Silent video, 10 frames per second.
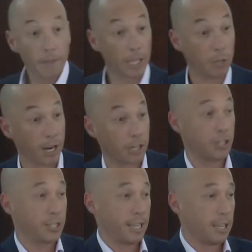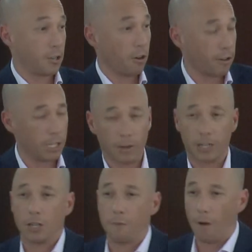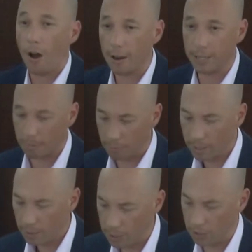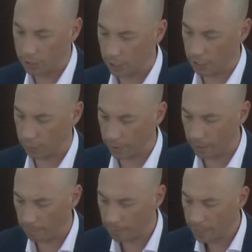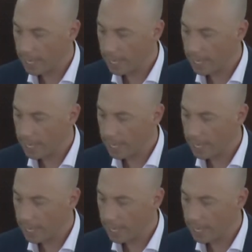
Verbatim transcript: that you would actually seek God and you would actually find Him when you search for Him?